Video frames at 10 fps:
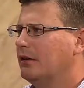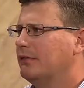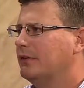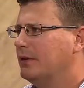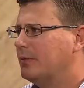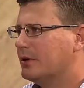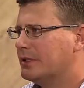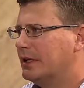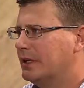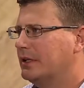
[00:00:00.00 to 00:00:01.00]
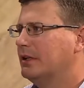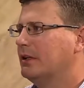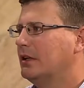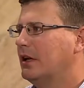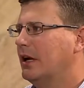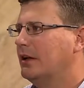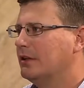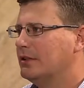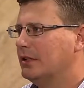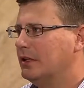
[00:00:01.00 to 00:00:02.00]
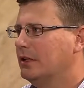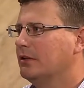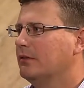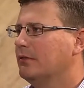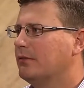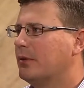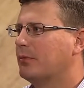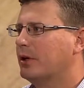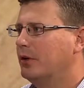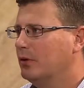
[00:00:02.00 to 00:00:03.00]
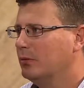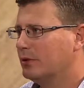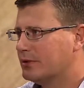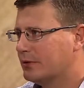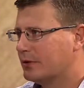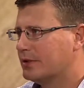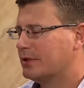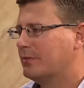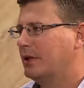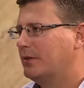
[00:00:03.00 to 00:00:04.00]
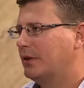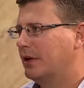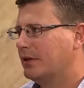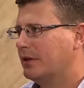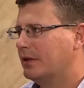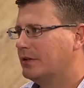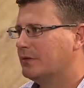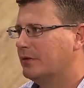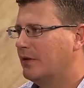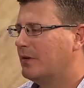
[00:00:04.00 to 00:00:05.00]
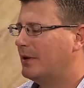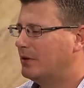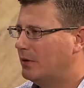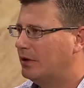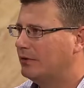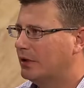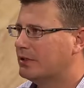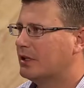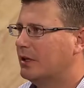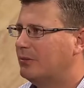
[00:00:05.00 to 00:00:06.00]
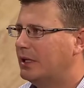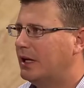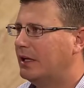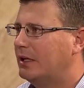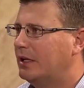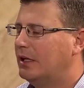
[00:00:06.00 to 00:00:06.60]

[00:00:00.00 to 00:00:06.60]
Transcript: 50% energy from renewable sources by 2030. So we've got about 12 years to comply.